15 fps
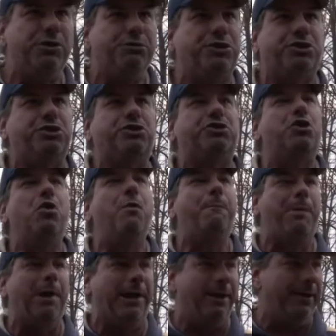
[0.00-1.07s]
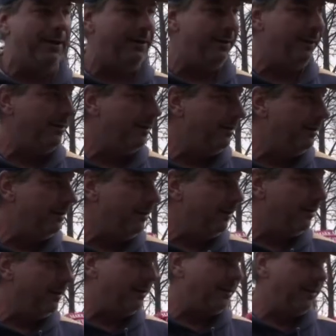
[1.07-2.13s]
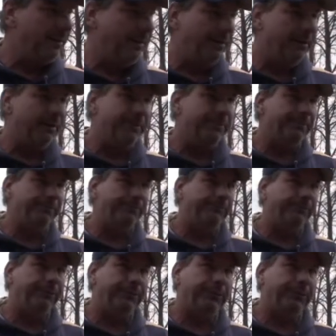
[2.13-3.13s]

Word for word: so stupid. Think of it this way too. Who do they charge? They